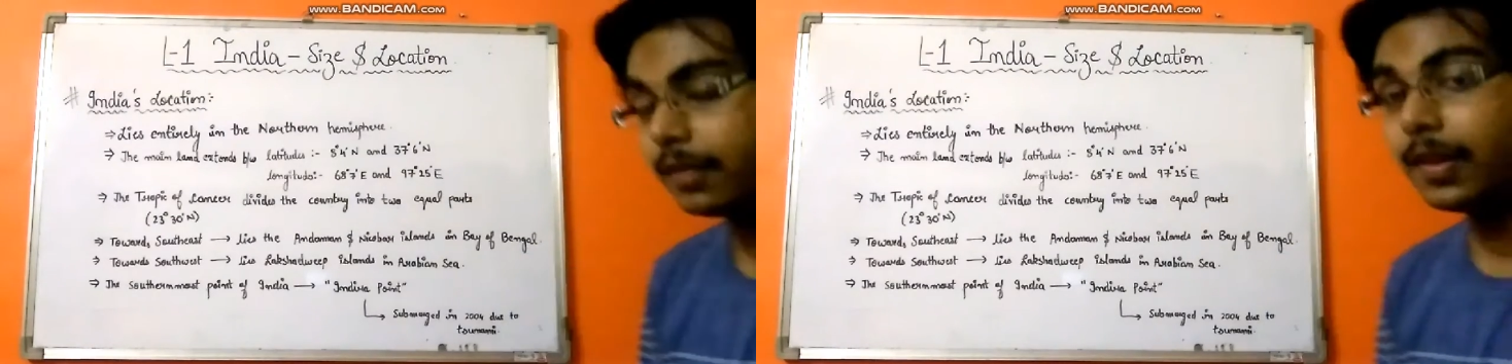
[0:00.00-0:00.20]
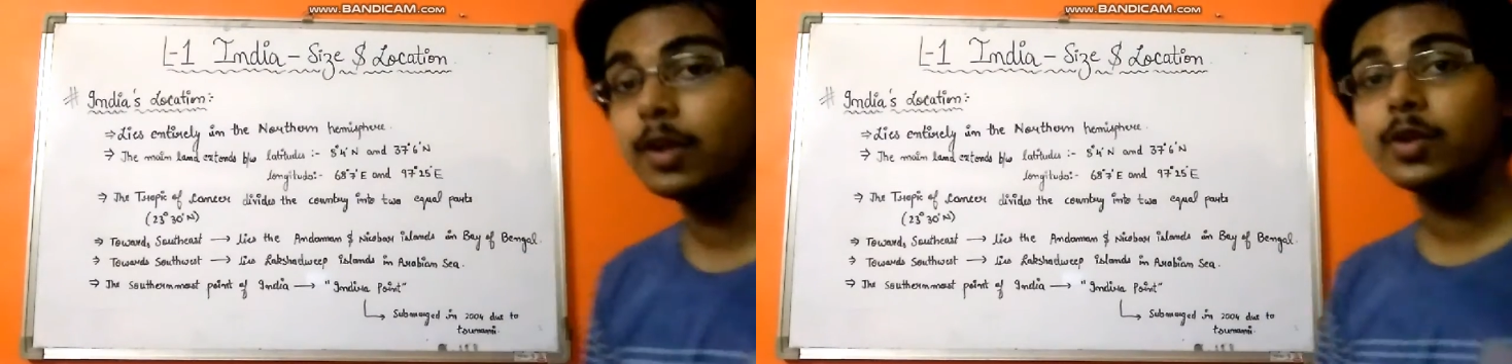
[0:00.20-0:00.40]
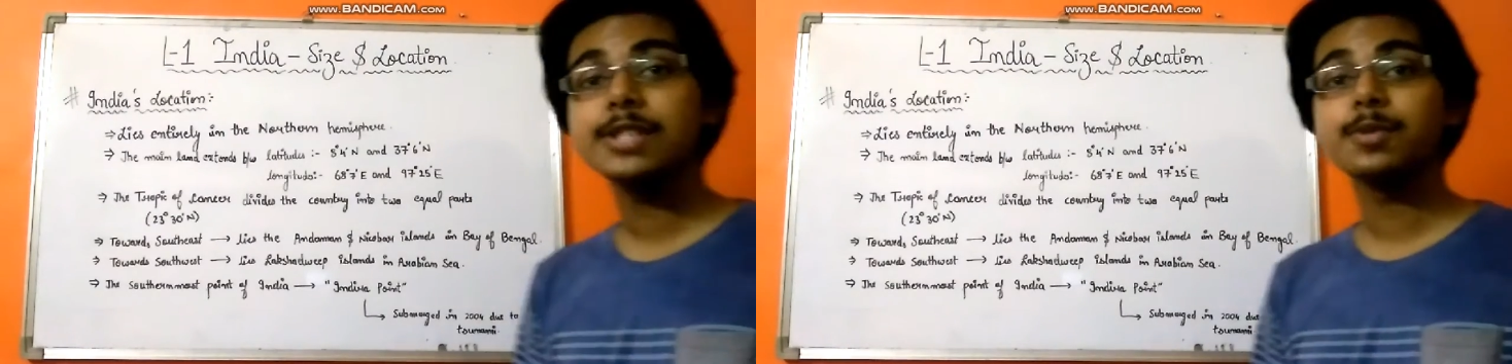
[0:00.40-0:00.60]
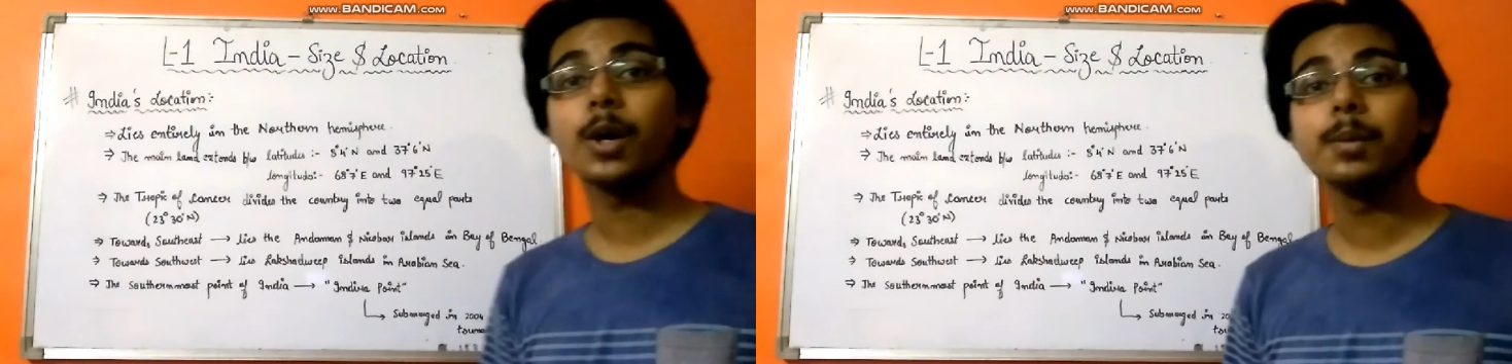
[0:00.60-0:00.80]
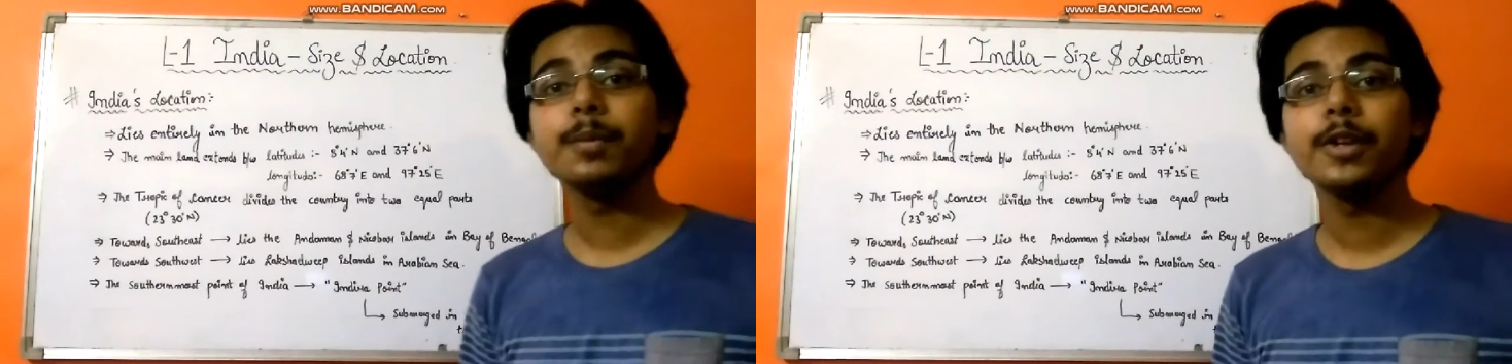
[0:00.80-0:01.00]
Now you guys
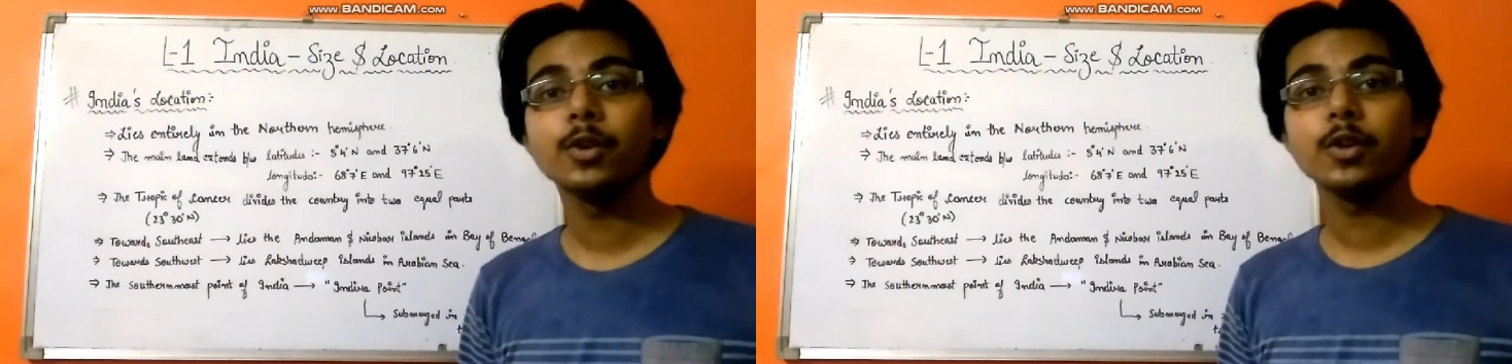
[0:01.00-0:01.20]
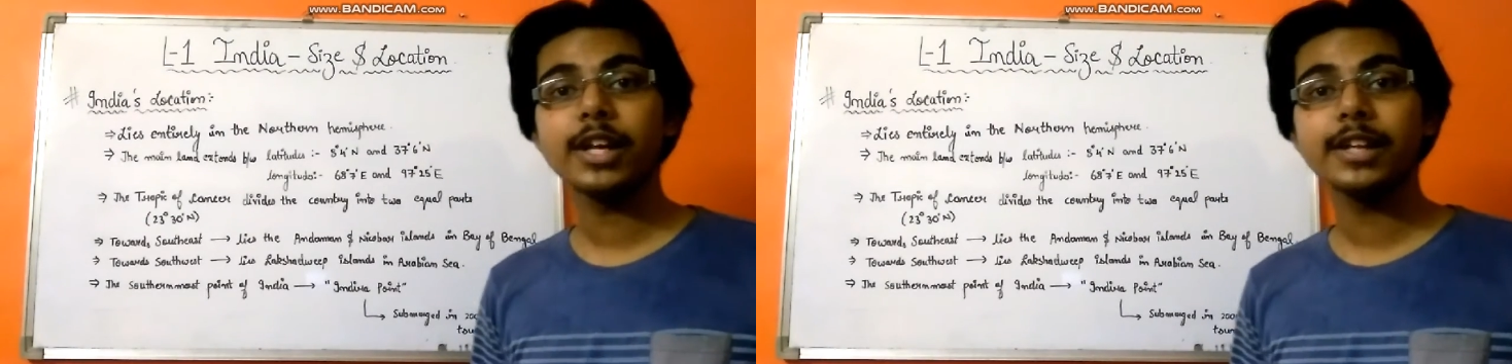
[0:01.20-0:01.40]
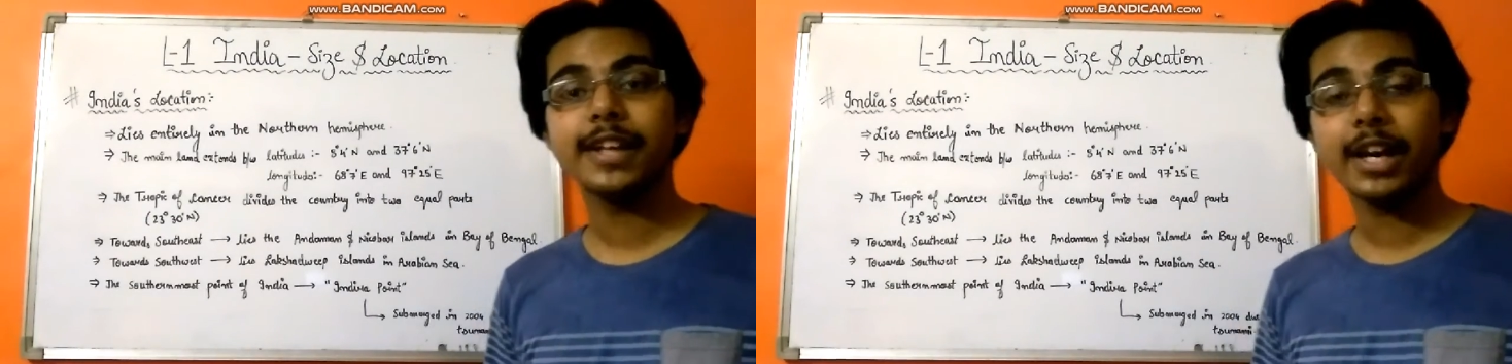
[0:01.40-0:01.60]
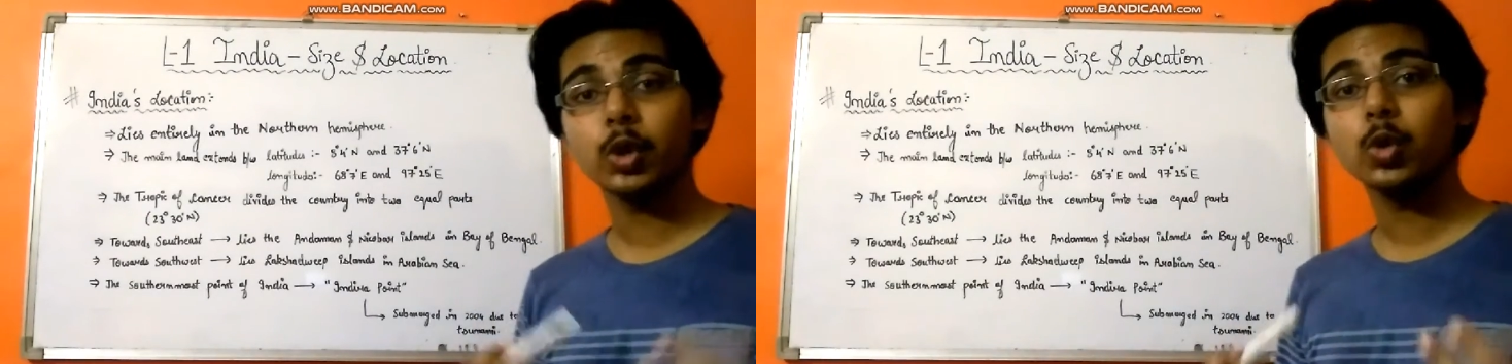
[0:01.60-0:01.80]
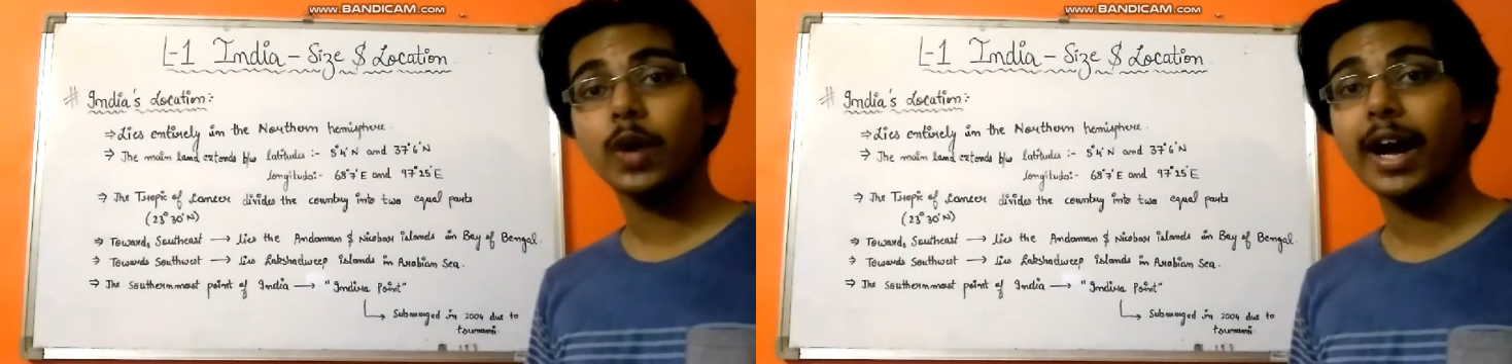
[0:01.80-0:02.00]
probably know that there
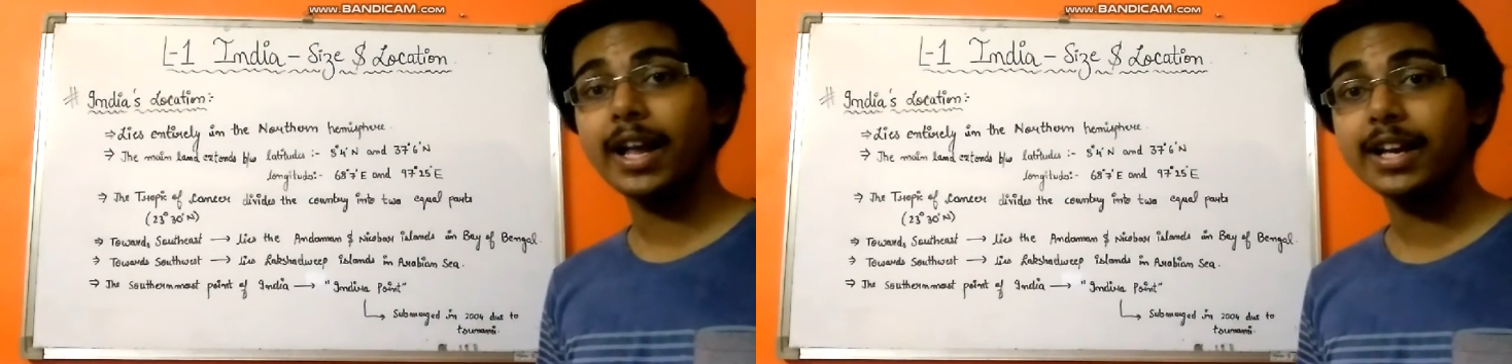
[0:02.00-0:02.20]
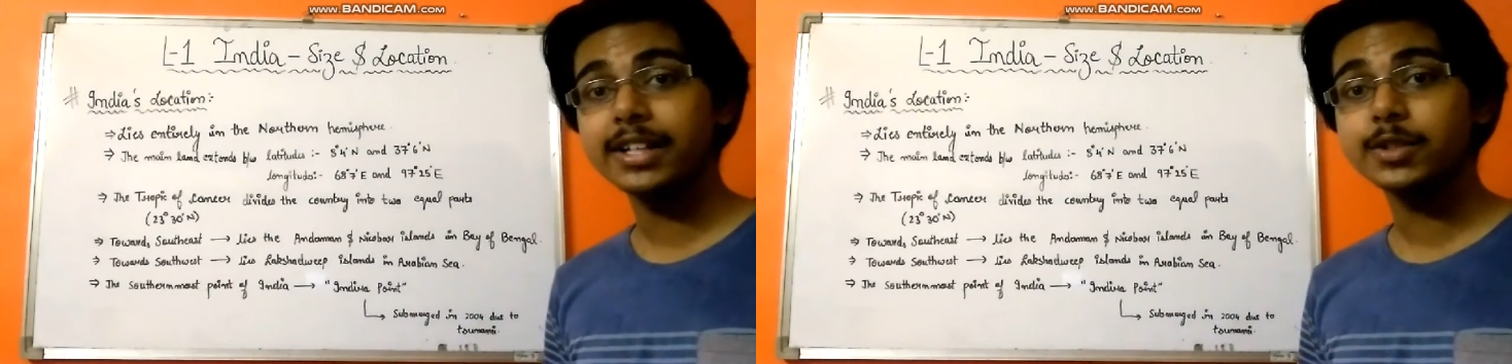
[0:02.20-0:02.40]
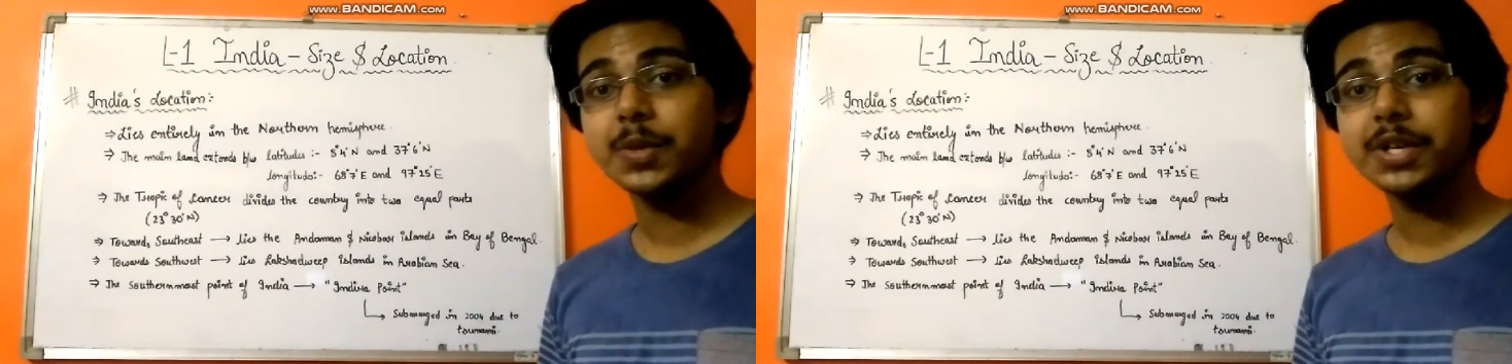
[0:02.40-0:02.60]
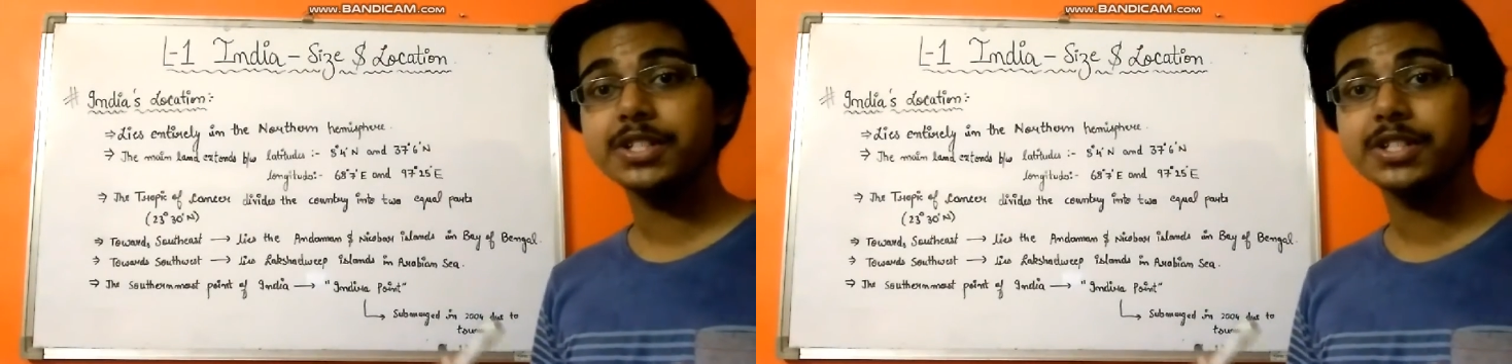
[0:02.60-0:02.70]
are two islands which